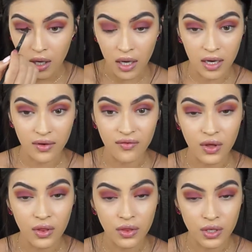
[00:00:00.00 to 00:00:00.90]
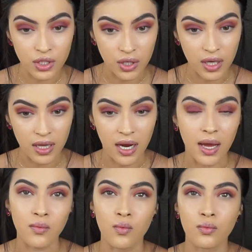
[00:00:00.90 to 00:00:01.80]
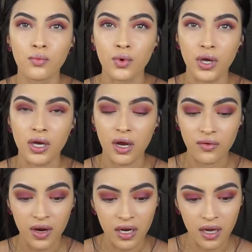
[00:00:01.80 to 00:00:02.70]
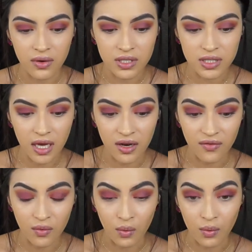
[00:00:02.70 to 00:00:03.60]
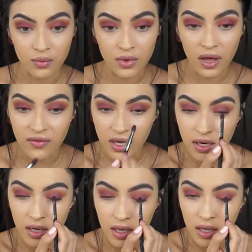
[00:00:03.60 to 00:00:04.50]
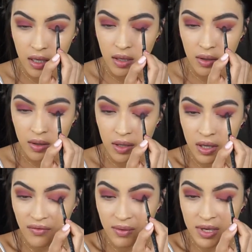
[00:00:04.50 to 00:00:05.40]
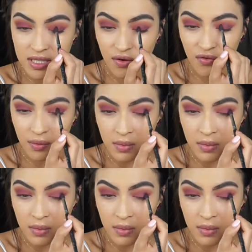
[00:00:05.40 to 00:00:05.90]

kind of the journey that I'm working on right now, is kind of loving myself for